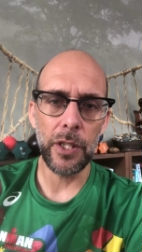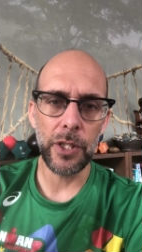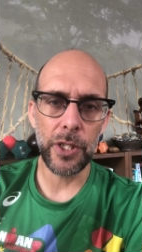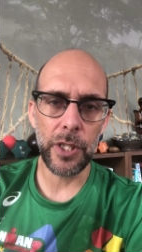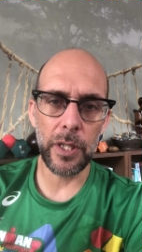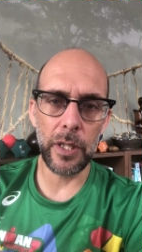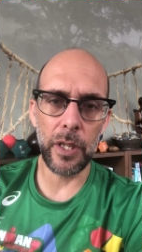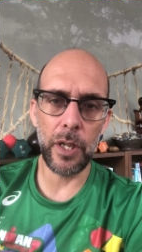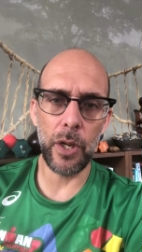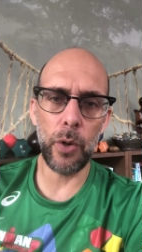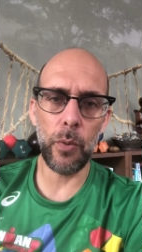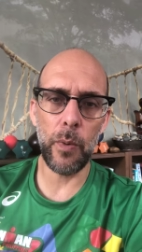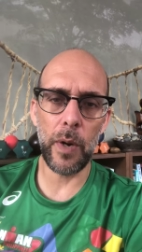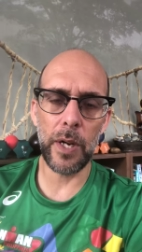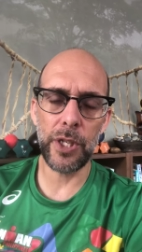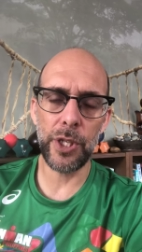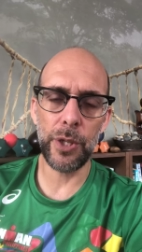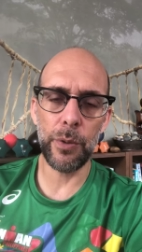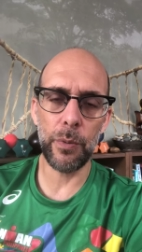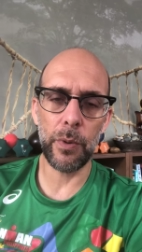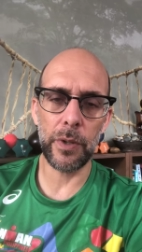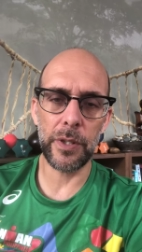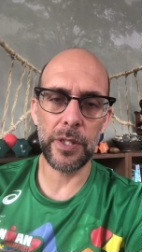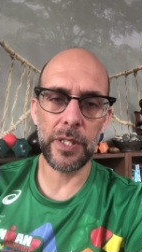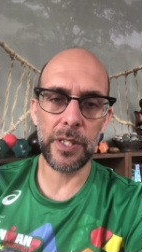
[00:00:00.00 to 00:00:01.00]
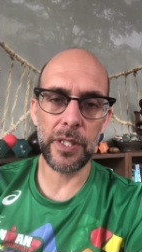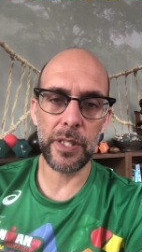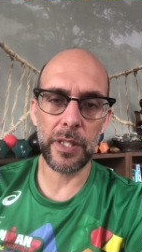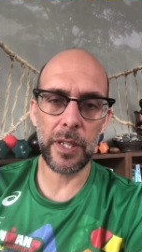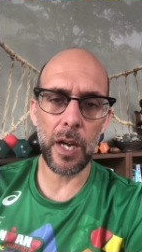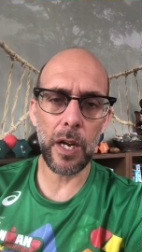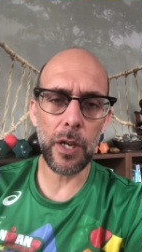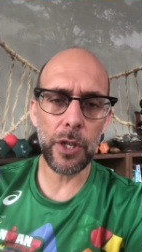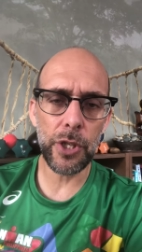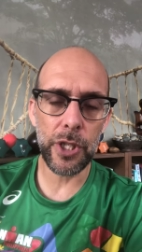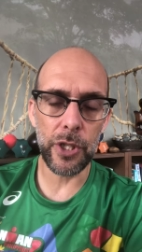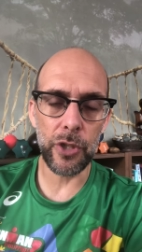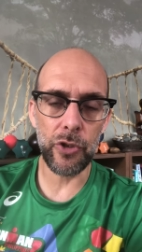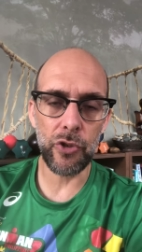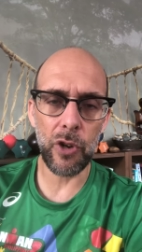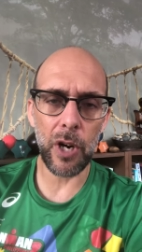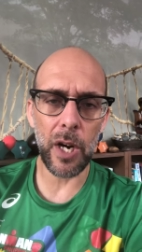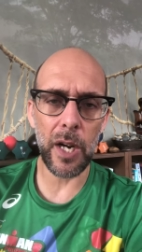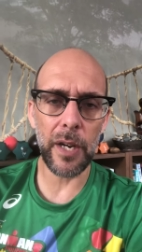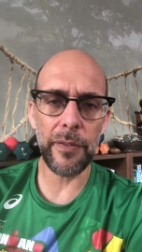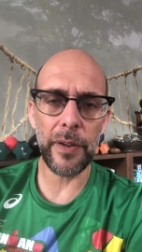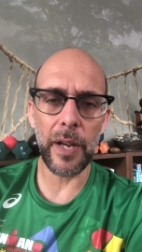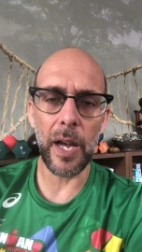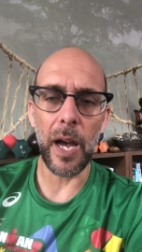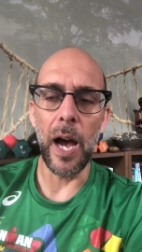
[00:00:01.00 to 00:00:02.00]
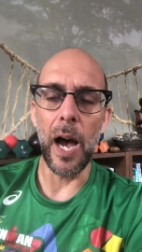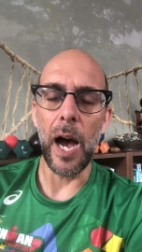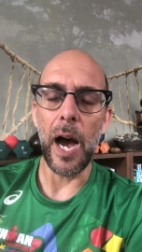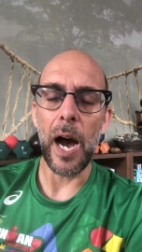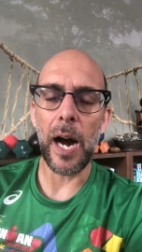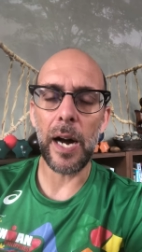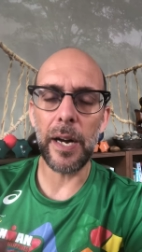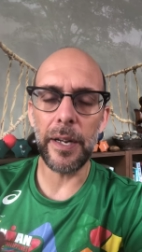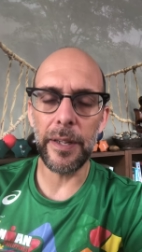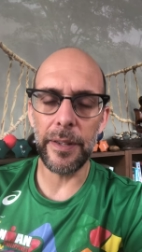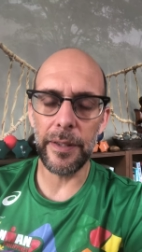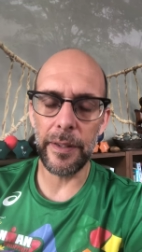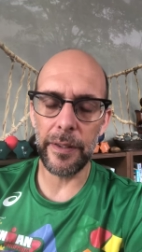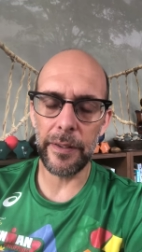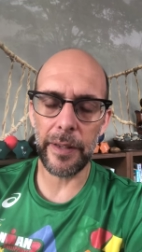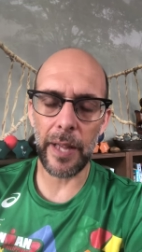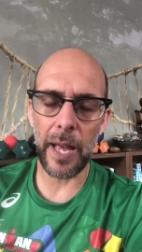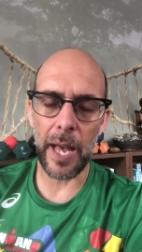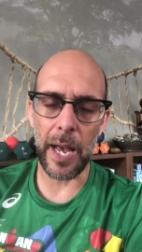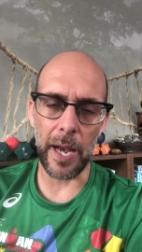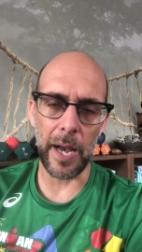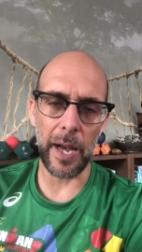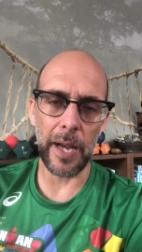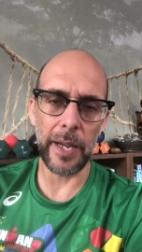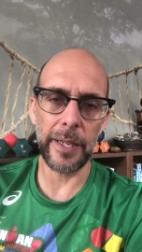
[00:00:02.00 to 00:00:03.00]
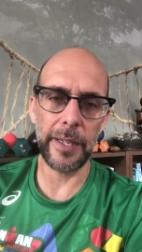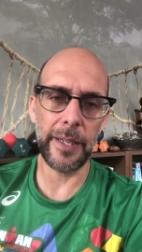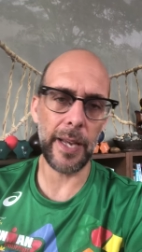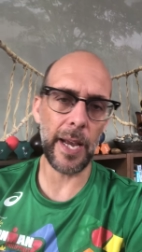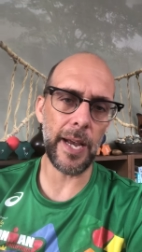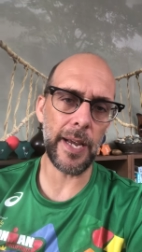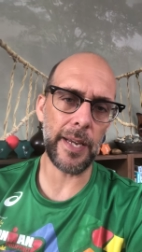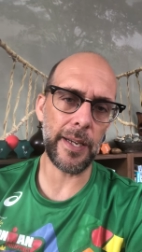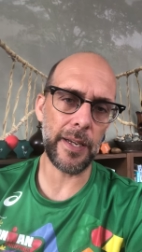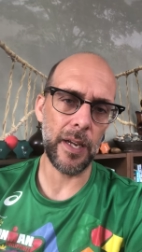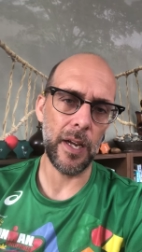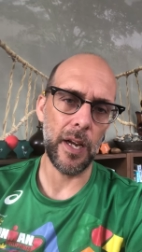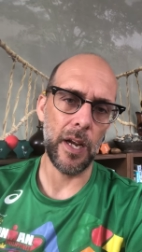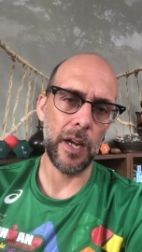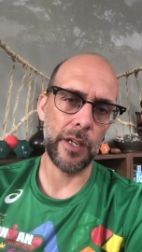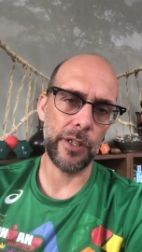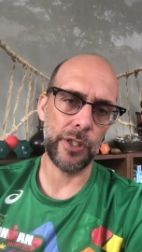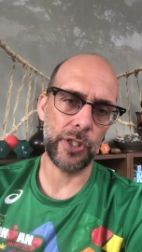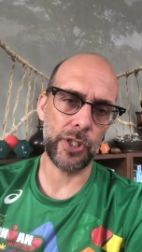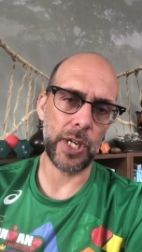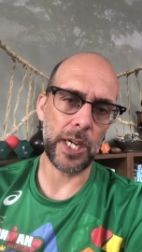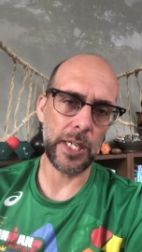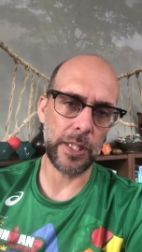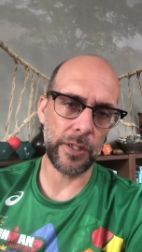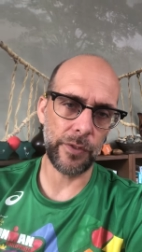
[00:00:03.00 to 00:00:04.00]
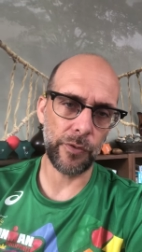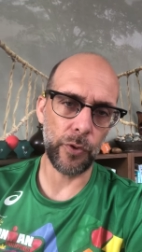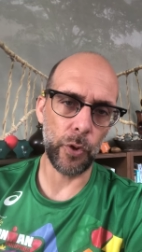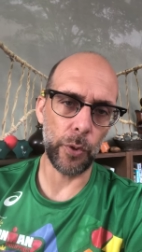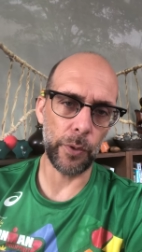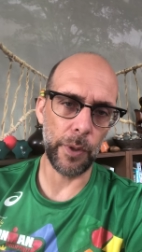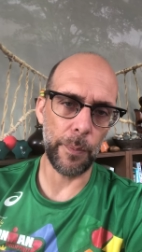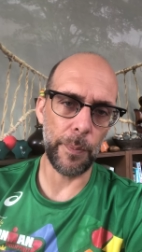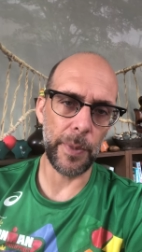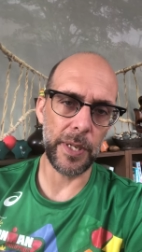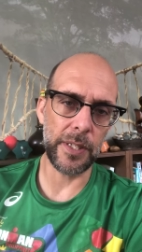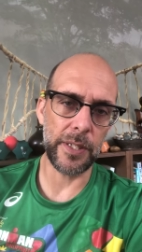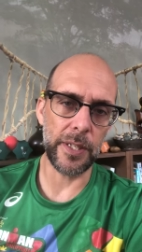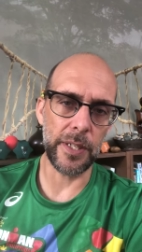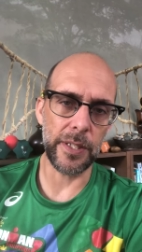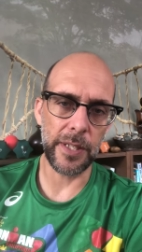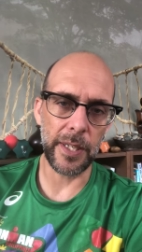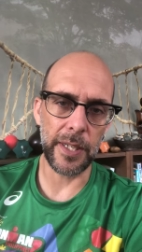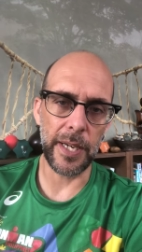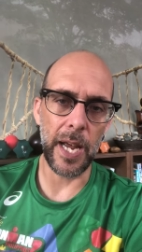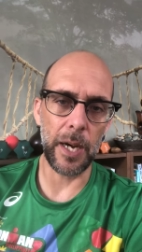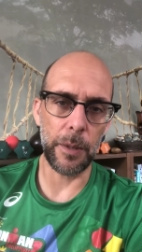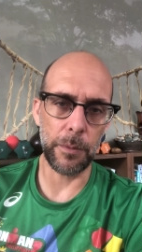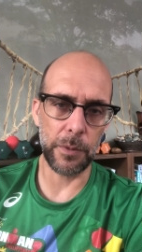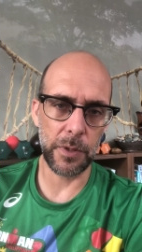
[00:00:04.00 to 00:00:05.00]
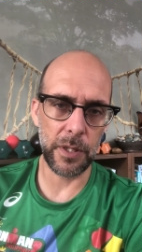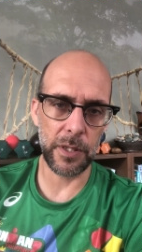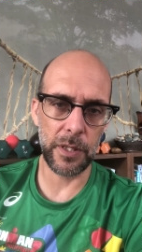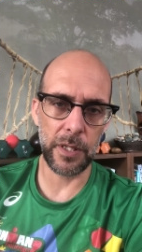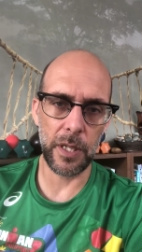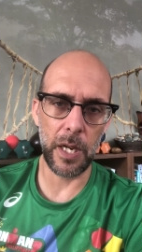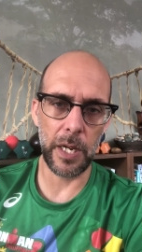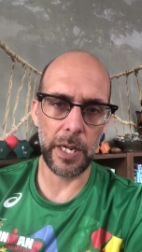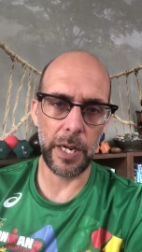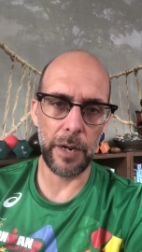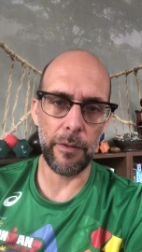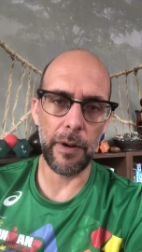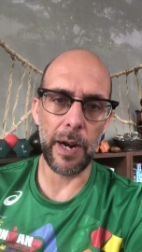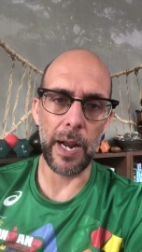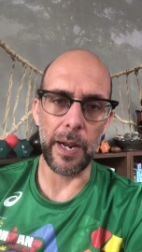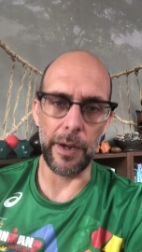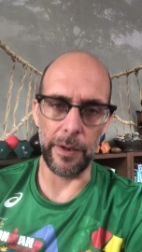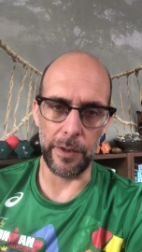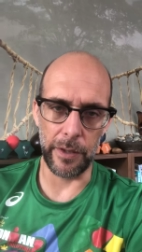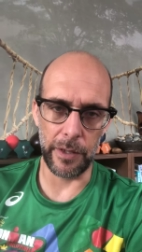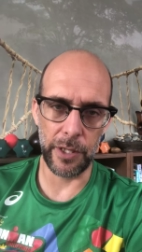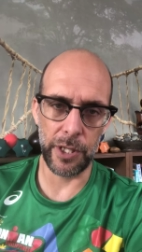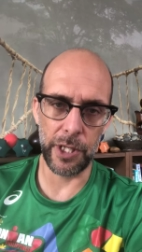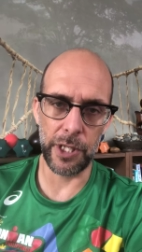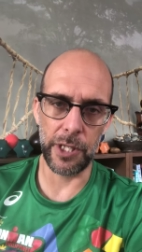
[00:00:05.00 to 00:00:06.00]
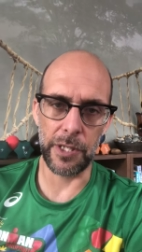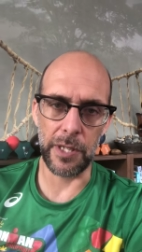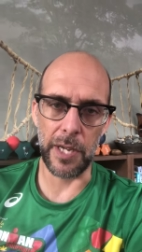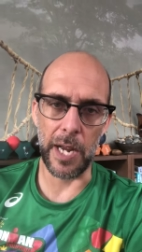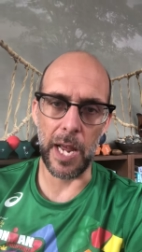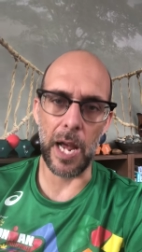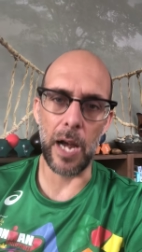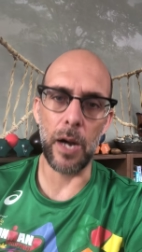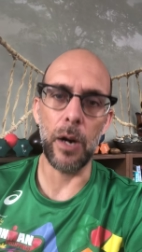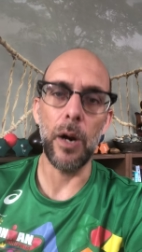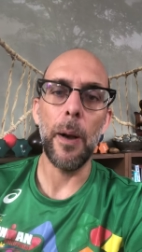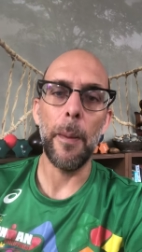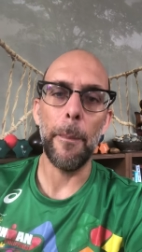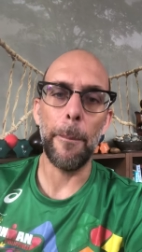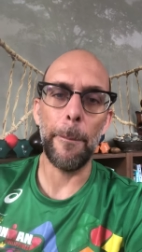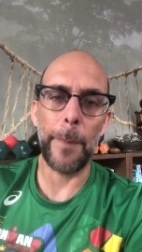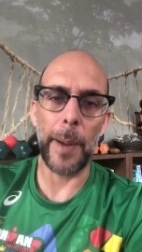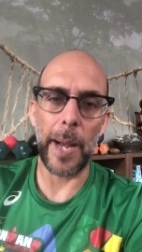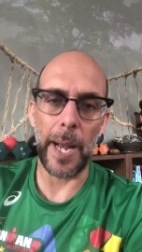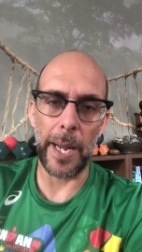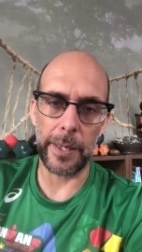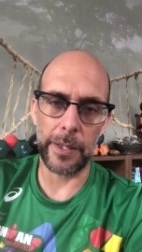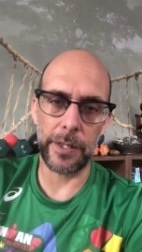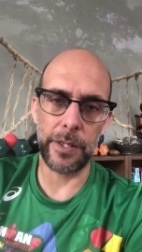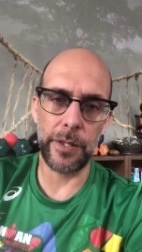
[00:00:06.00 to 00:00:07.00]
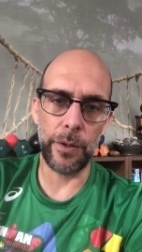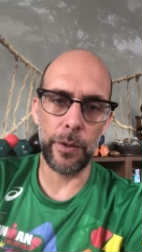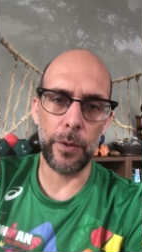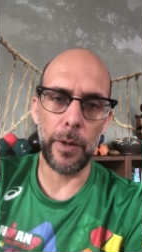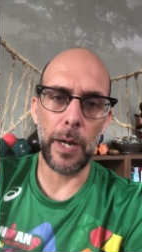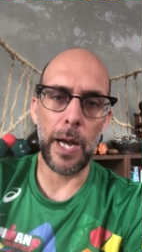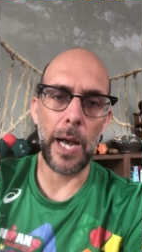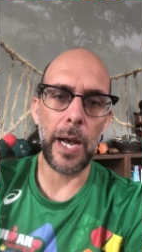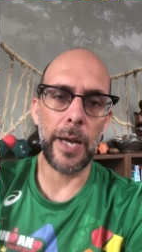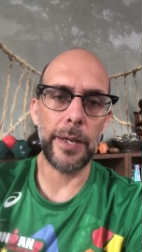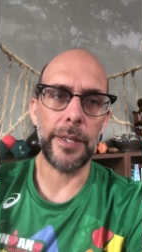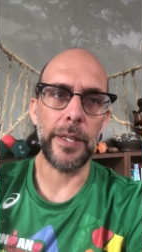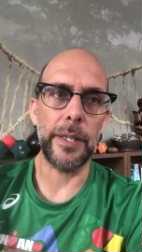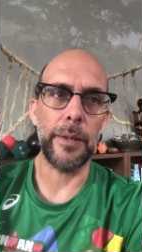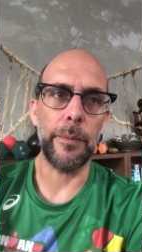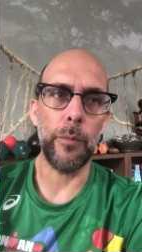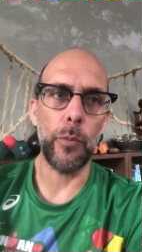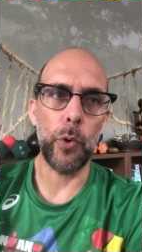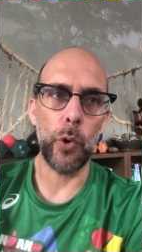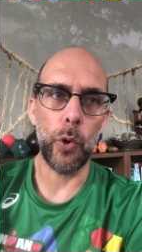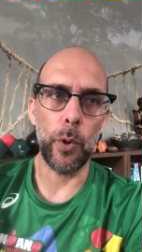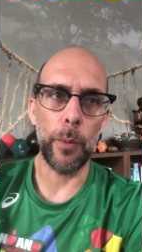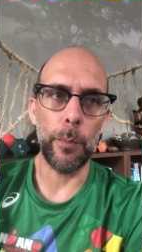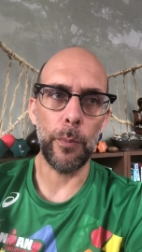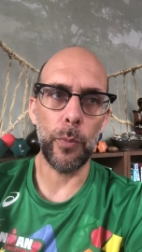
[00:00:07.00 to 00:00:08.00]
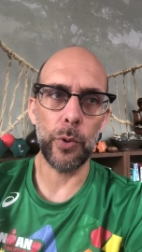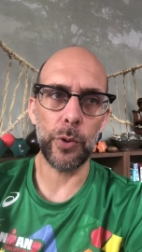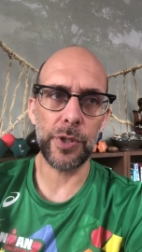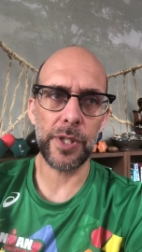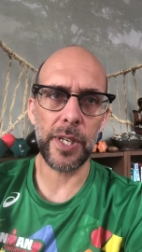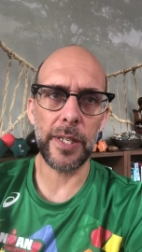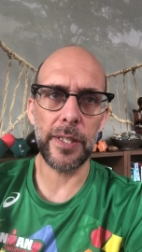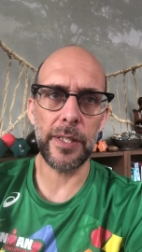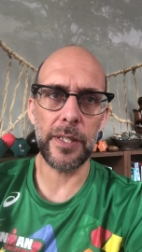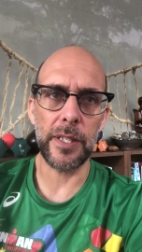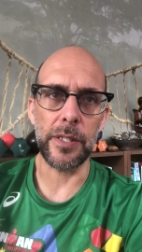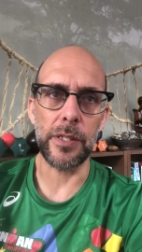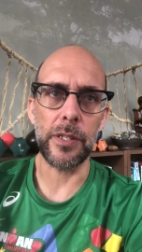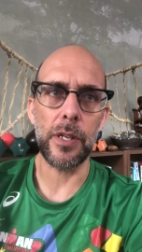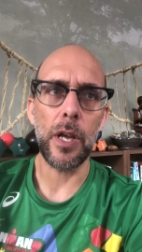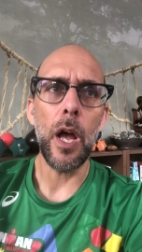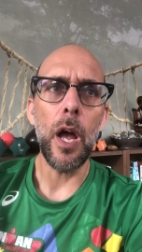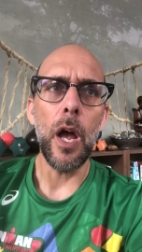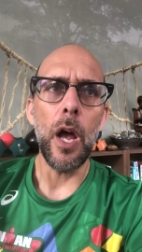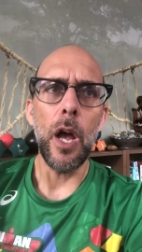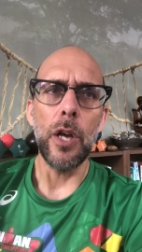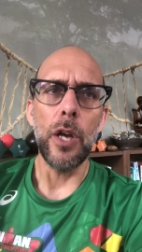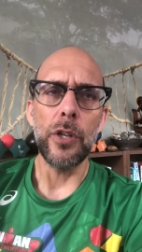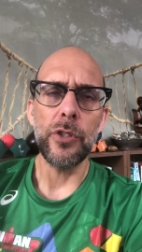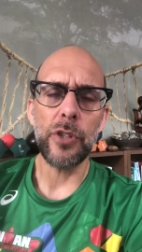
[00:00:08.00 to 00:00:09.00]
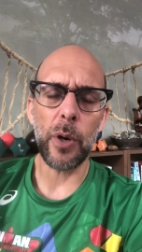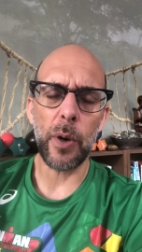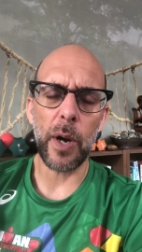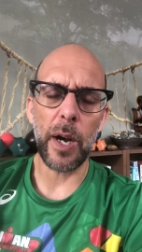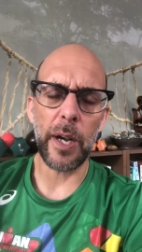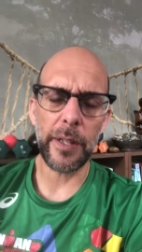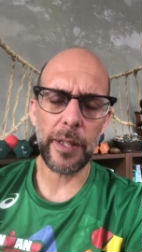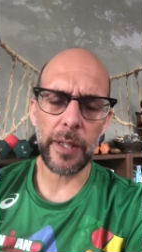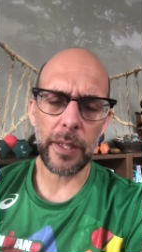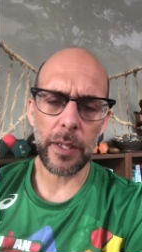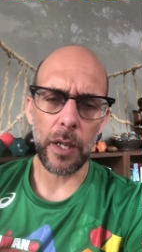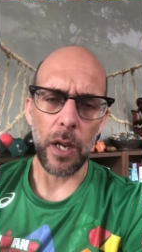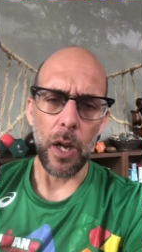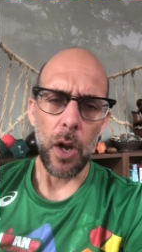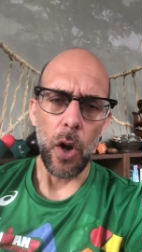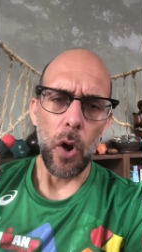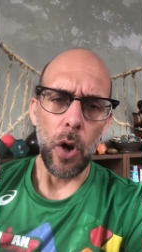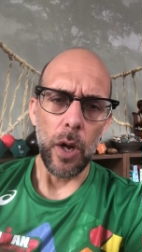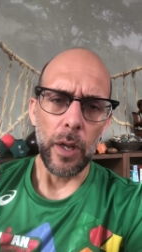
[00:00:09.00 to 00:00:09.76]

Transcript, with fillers: She knew where she wanted to go, she'd drive it, and that again has transformed the business and helped to turn it around. And she's now back to adding more, more centres. So I think